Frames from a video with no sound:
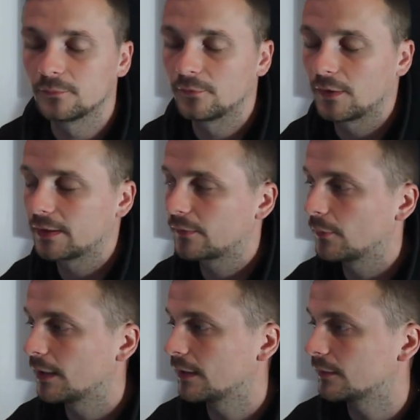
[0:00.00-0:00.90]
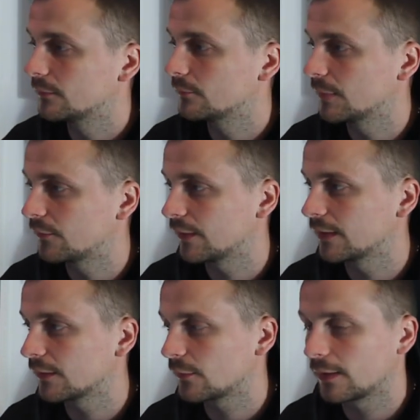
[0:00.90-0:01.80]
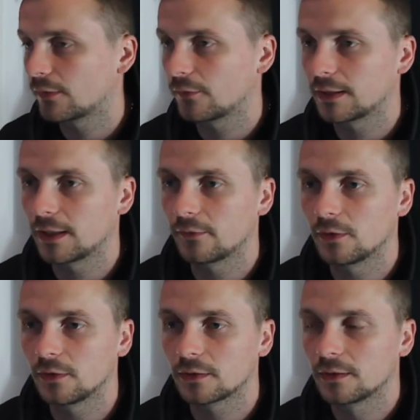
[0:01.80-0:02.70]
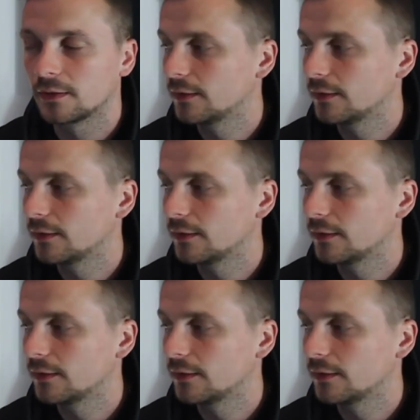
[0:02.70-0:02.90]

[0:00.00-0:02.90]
Venezuelan midfielder, 23-year-old.